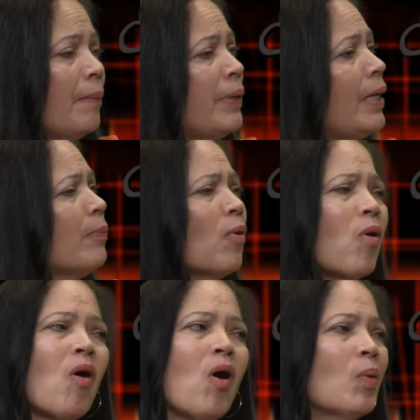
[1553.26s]
People
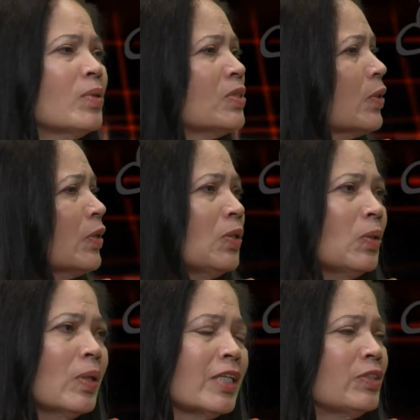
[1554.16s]
are always going to
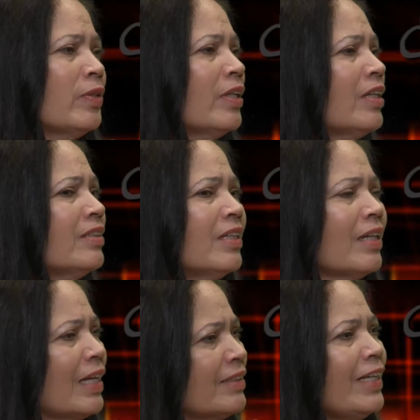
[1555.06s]
look at you. The
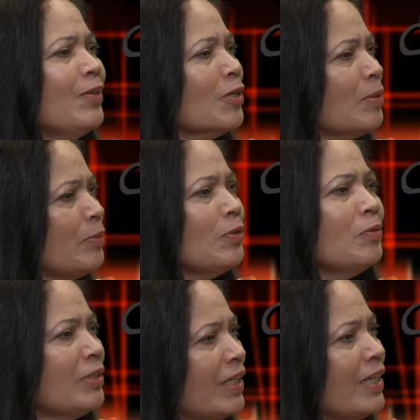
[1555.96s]
Latino
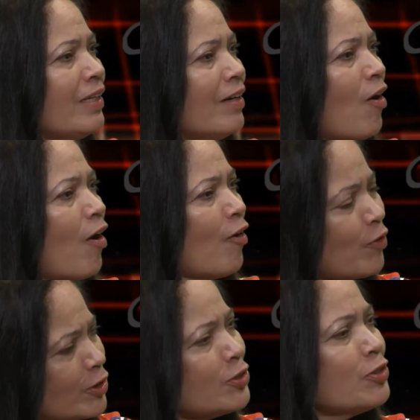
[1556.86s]
community are
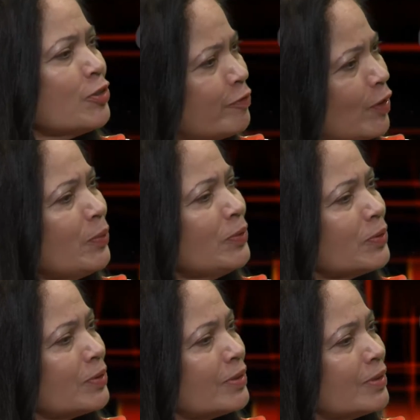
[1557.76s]
registered
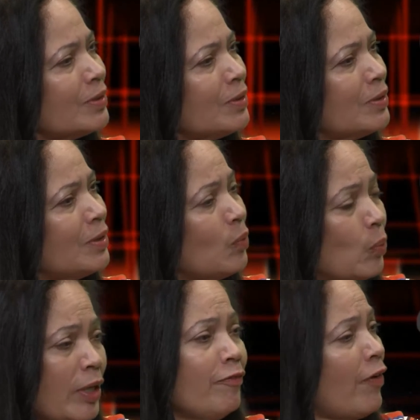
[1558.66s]
voters.
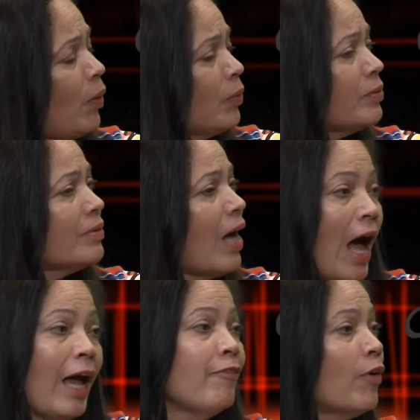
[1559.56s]
We vote.
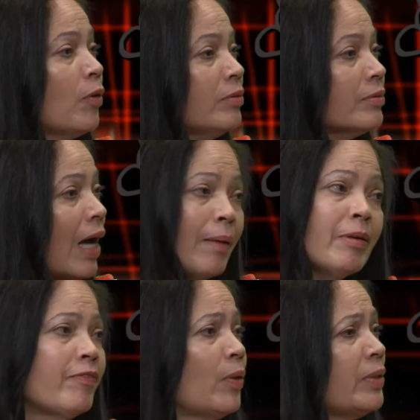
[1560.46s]
I vote. I've
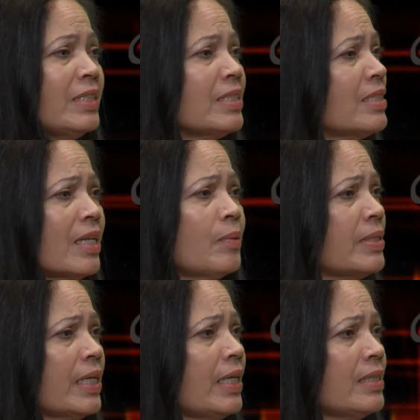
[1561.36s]
been voting since I
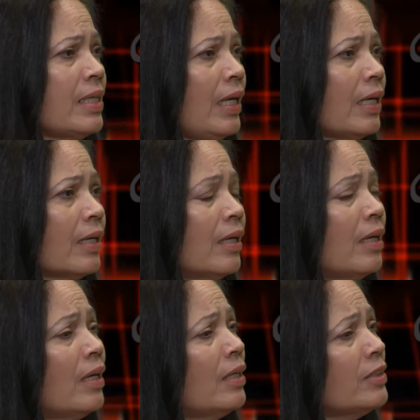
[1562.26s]
was 18.
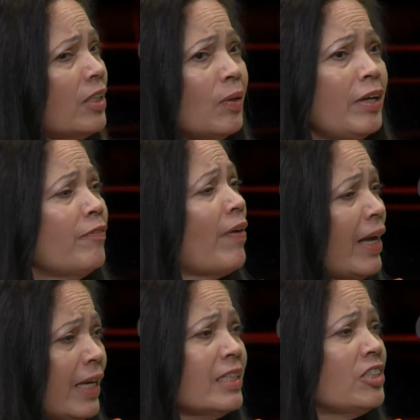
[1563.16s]
So if
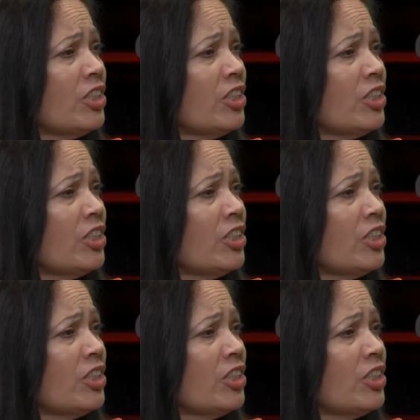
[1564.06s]
I get a